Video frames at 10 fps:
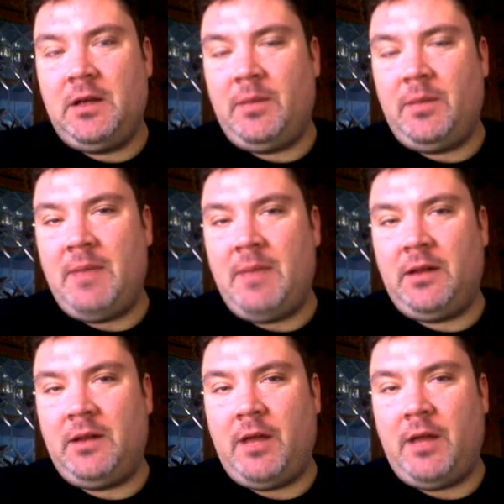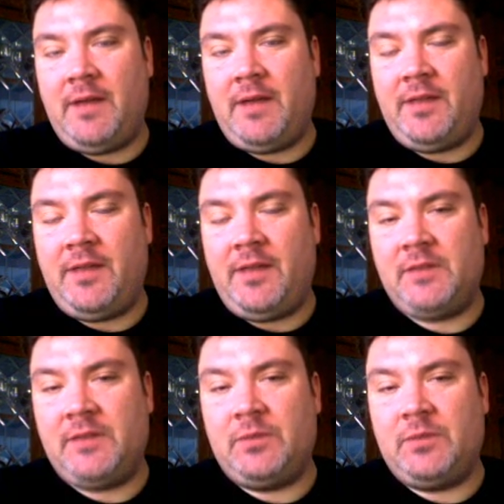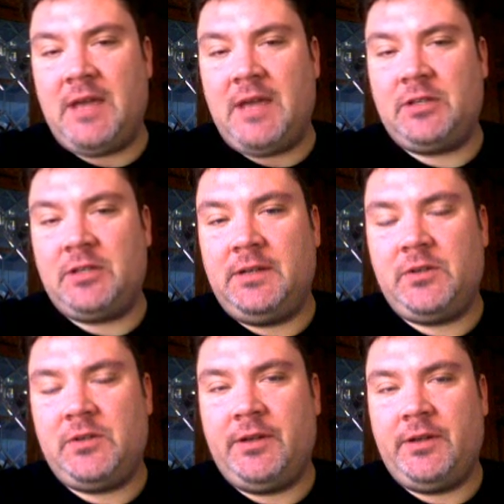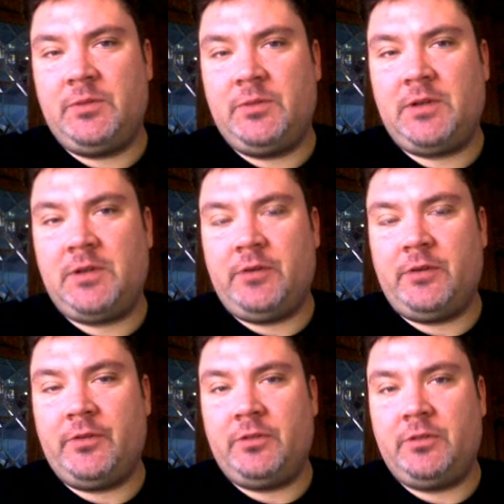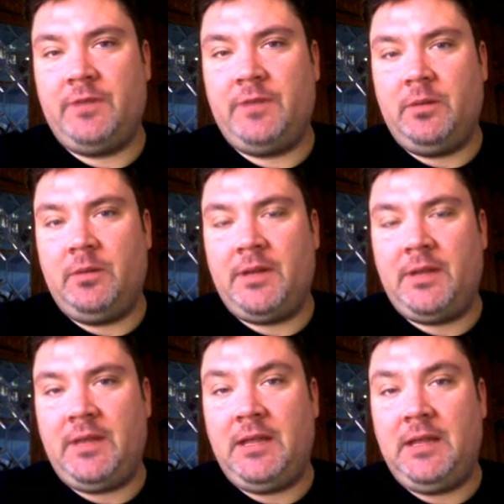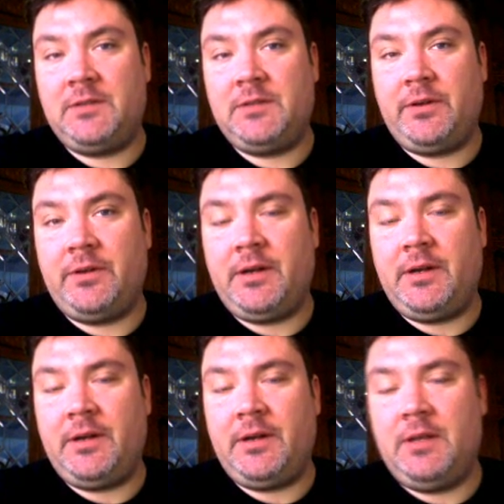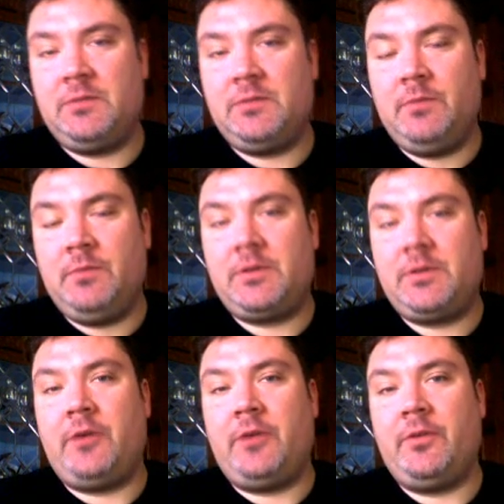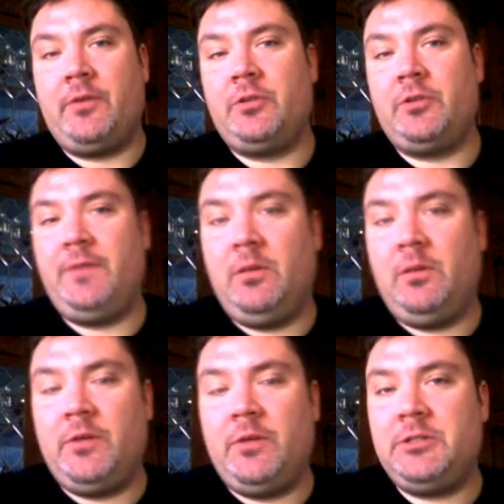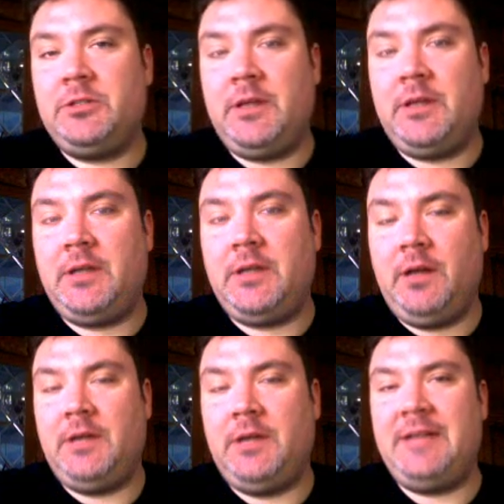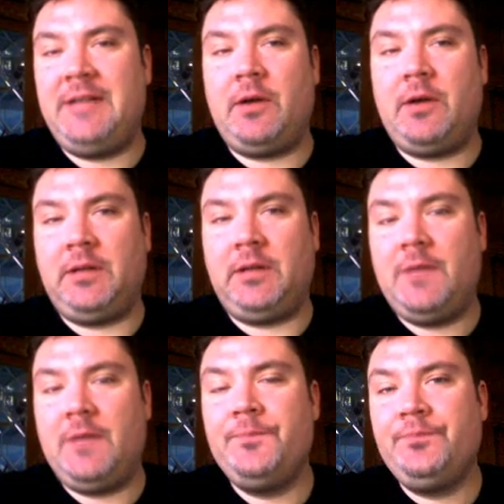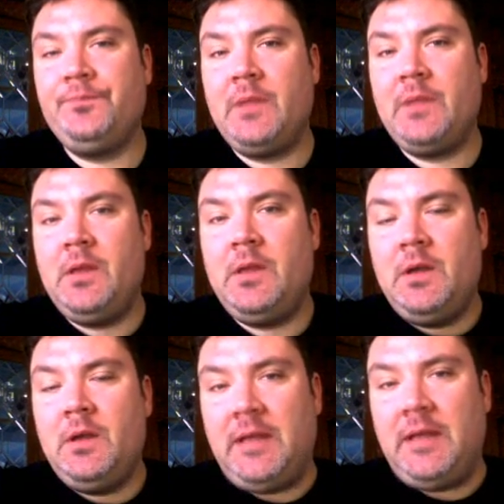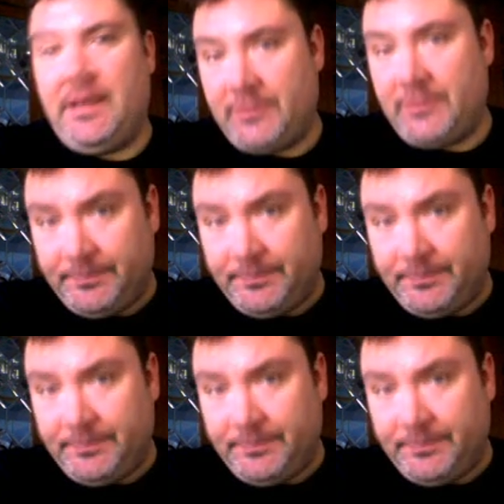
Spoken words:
He made a lot of, and I think this was actually considered his most controversial film, and I think he considered it his most controversial film, which it undoubtedly is.